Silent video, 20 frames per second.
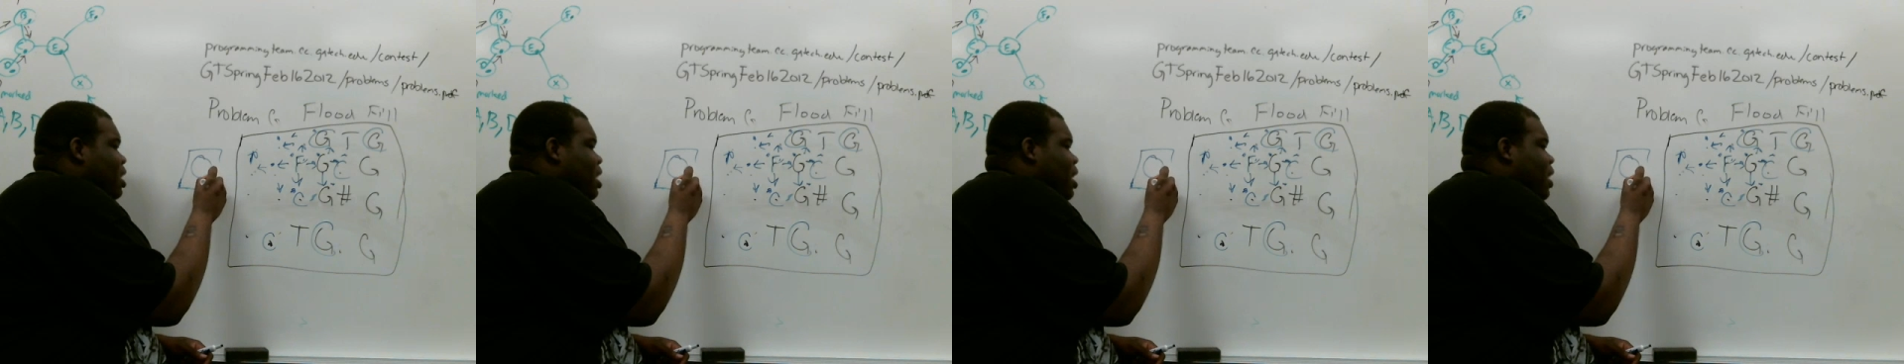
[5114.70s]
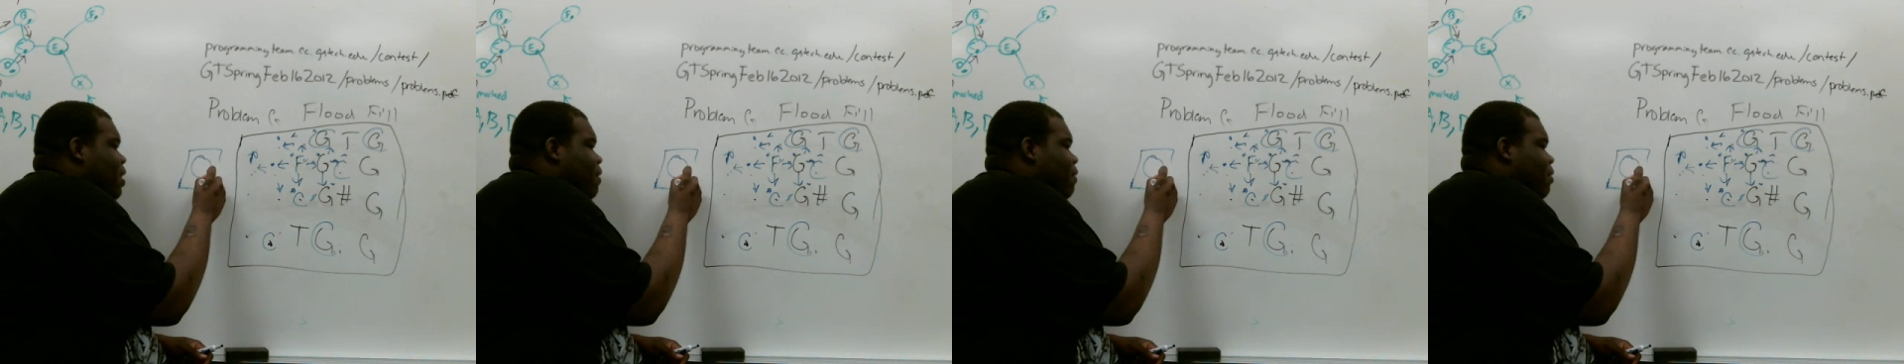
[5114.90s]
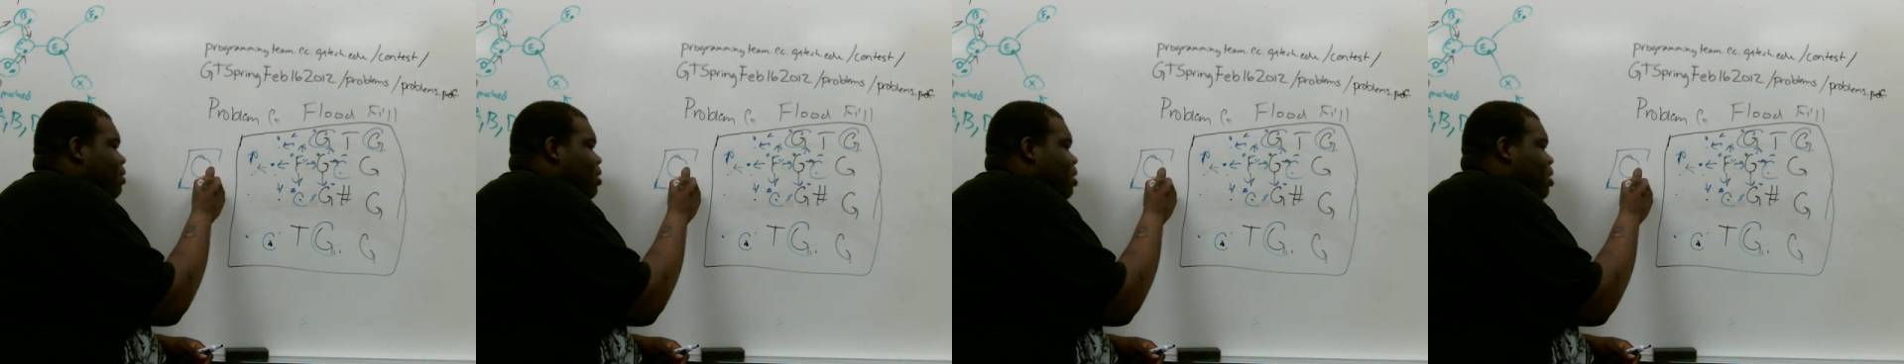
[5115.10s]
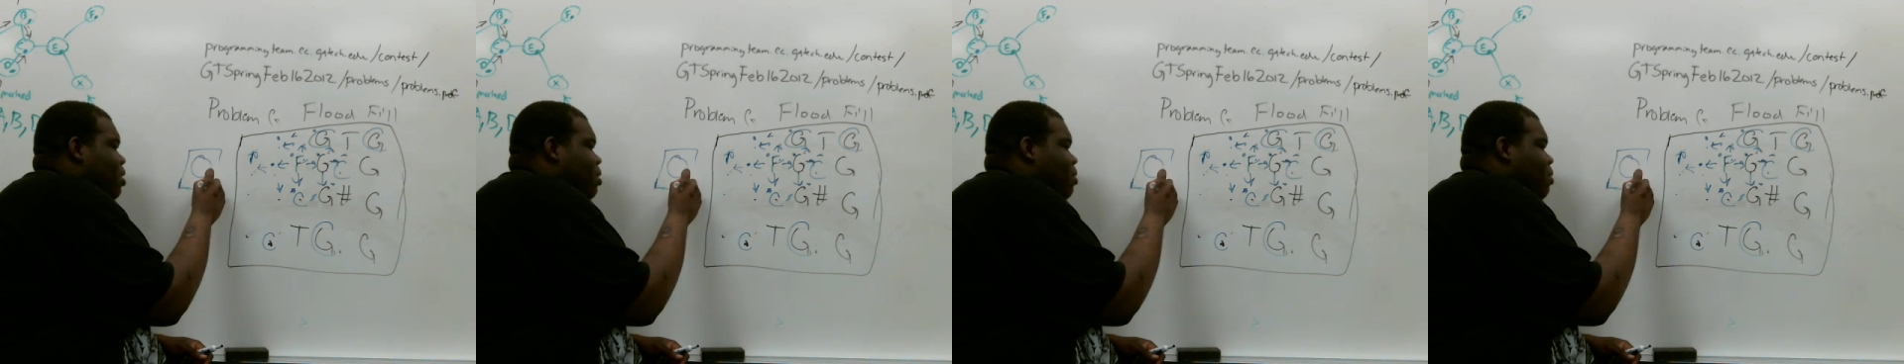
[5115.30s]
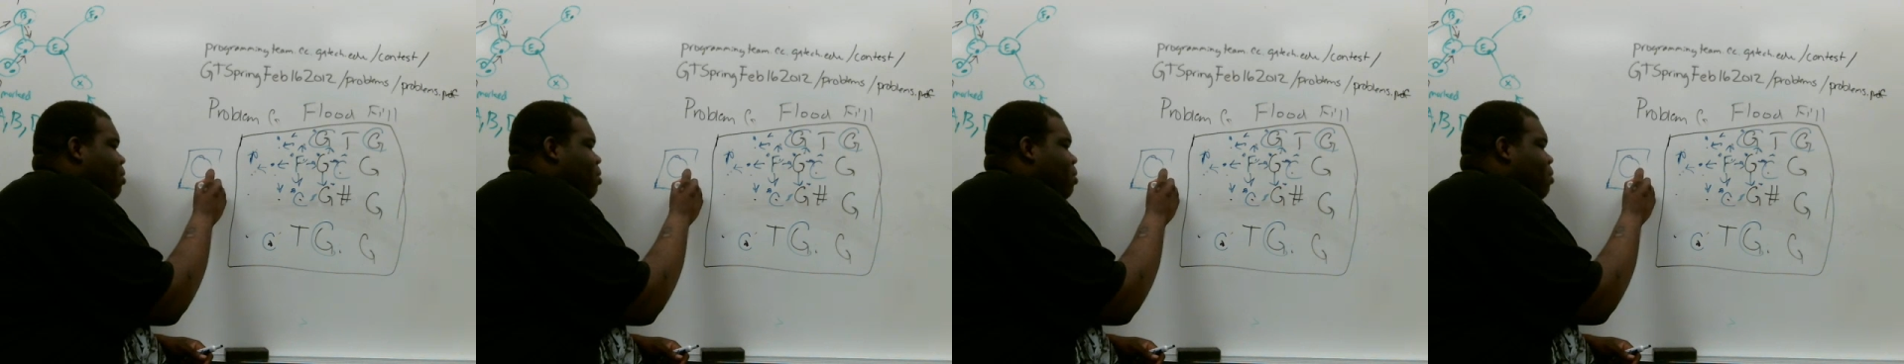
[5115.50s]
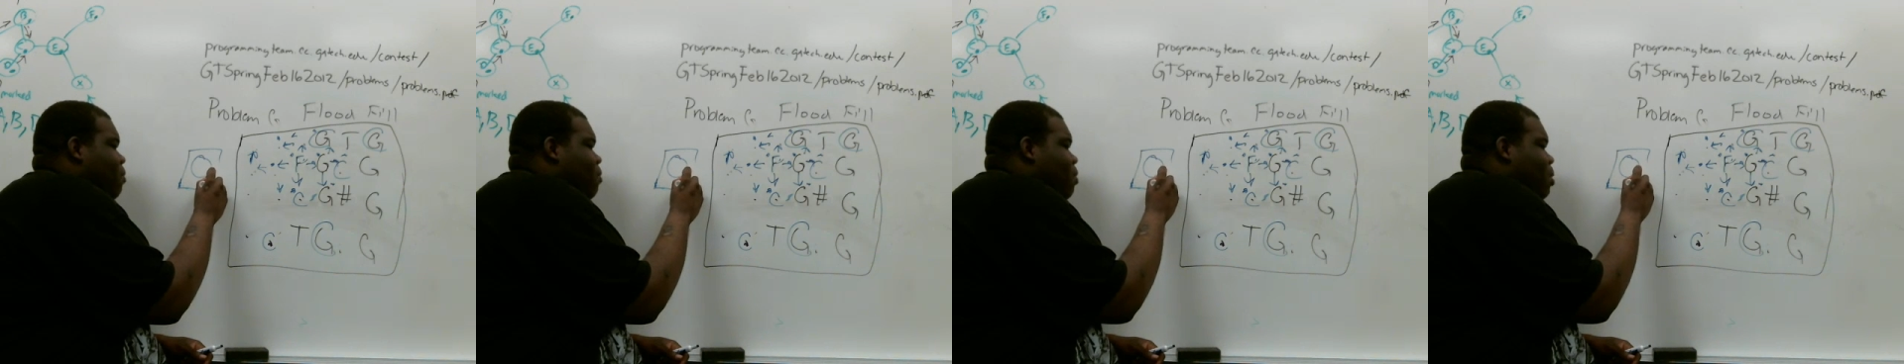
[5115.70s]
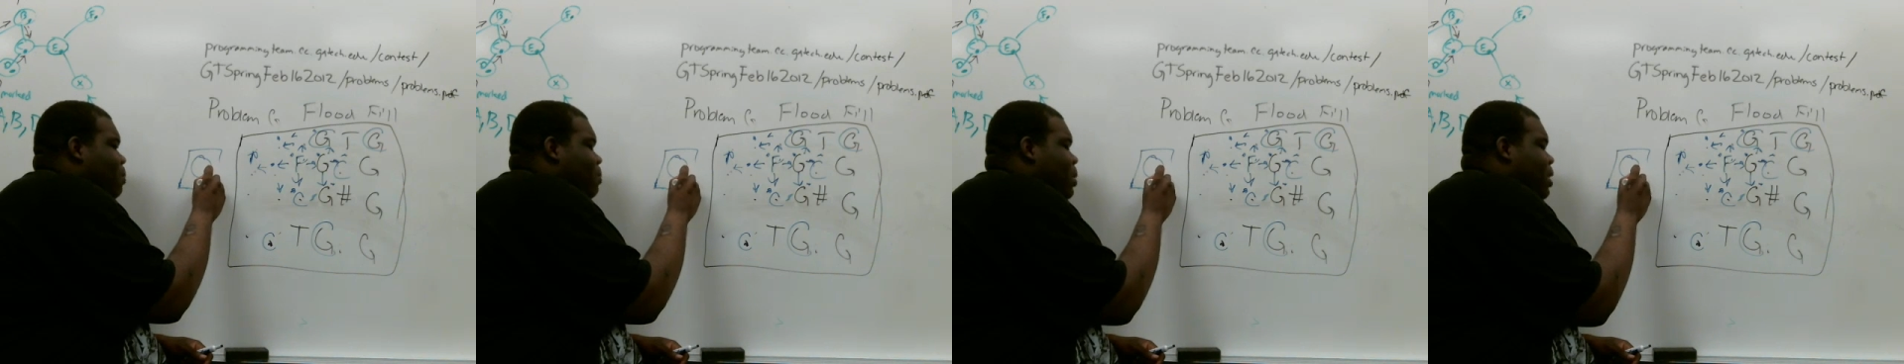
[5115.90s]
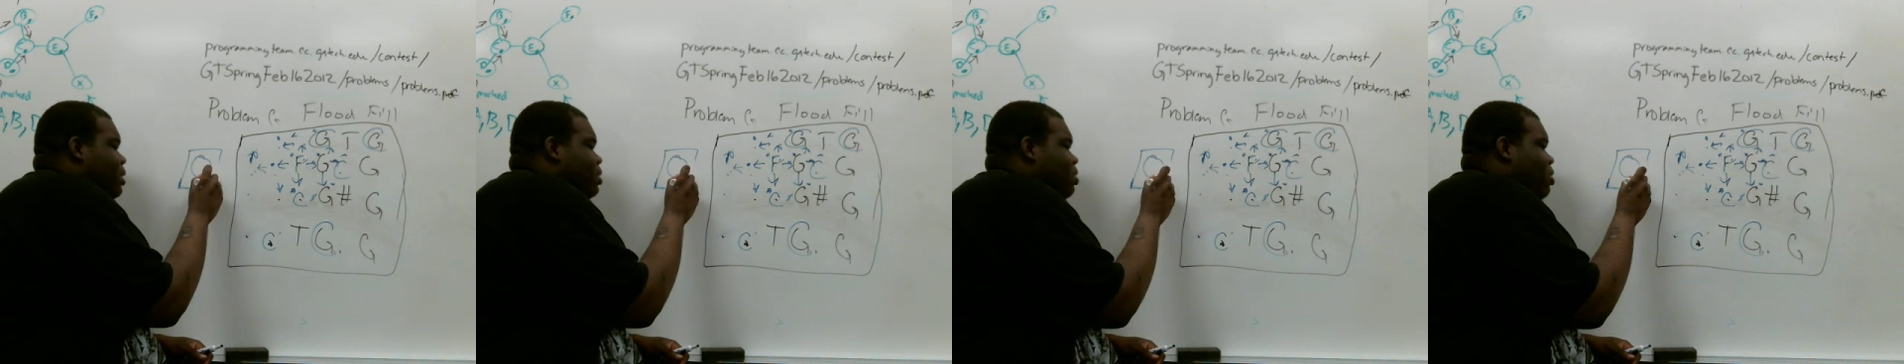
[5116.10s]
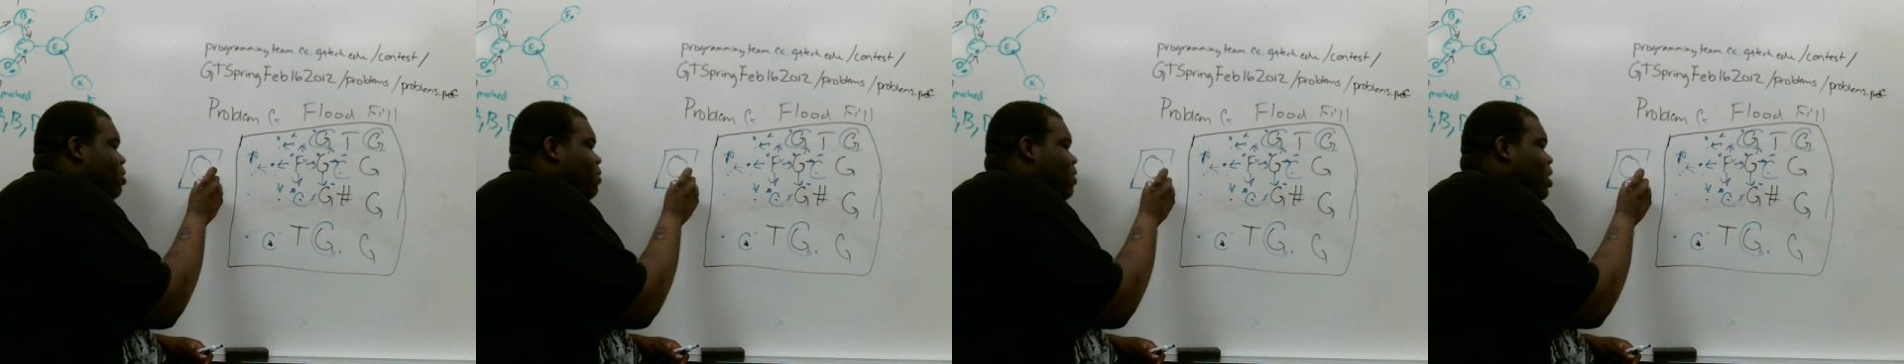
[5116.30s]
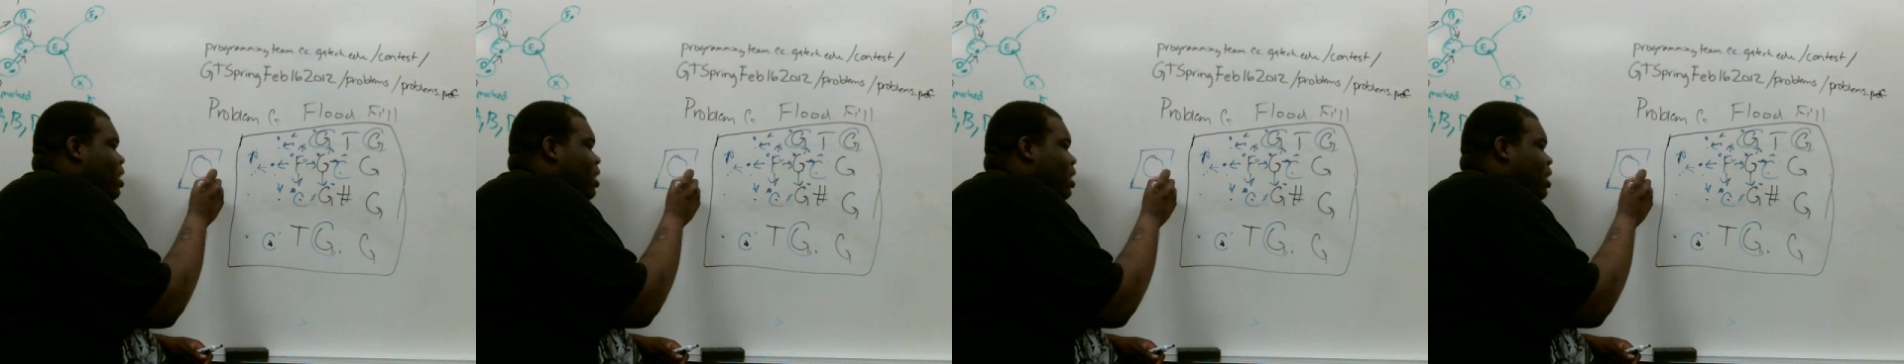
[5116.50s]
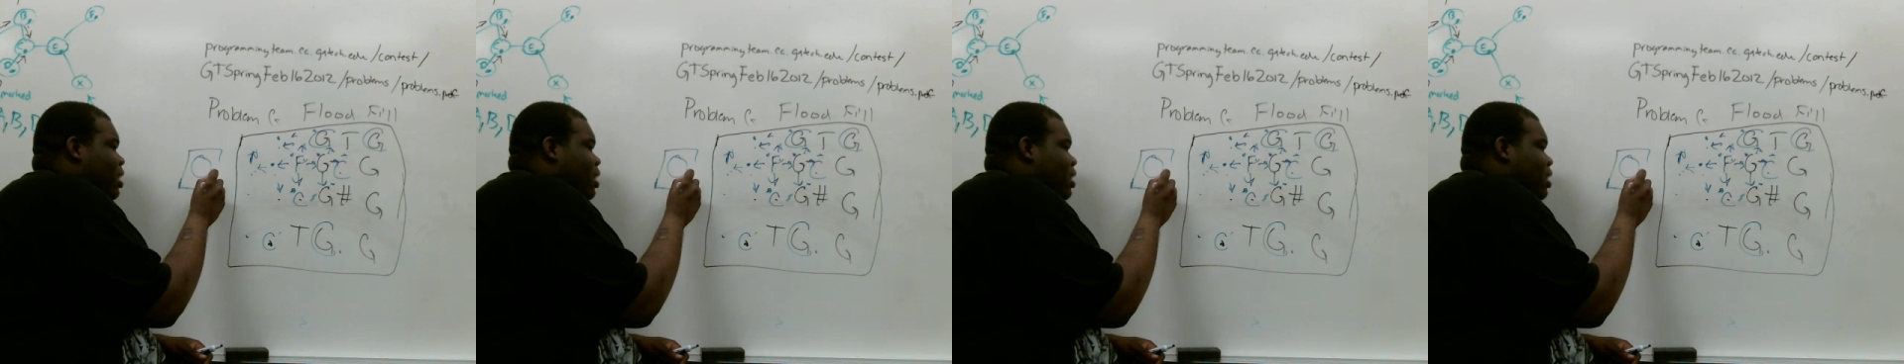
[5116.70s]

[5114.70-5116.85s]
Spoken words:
everything 1 pixel away,